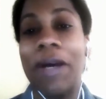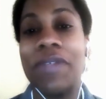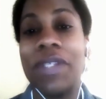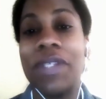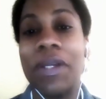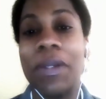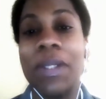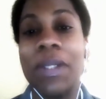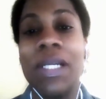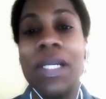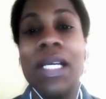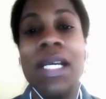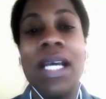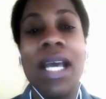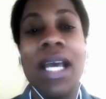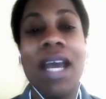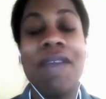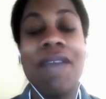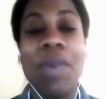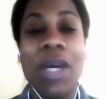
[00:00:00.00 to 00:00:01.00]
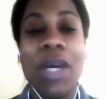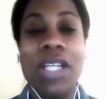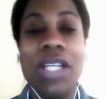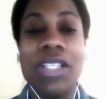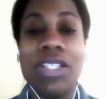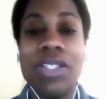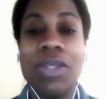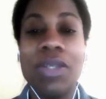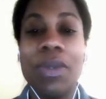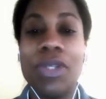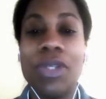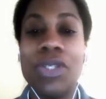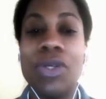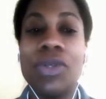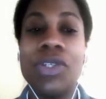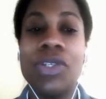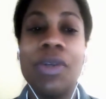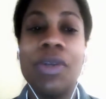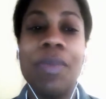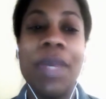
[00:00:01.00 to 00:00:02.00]
So everyone, just do a
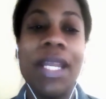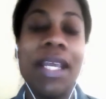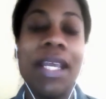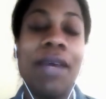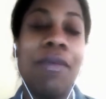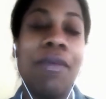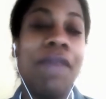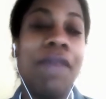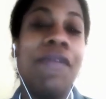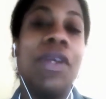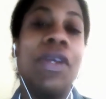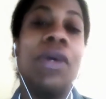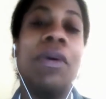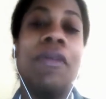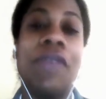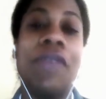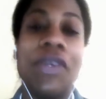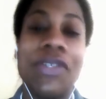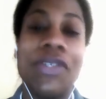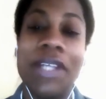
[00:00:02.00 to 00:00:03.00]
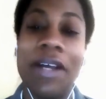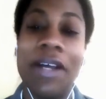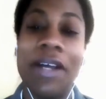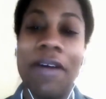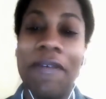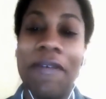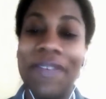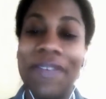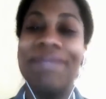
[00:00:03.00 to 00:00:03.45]
social media review of yourself.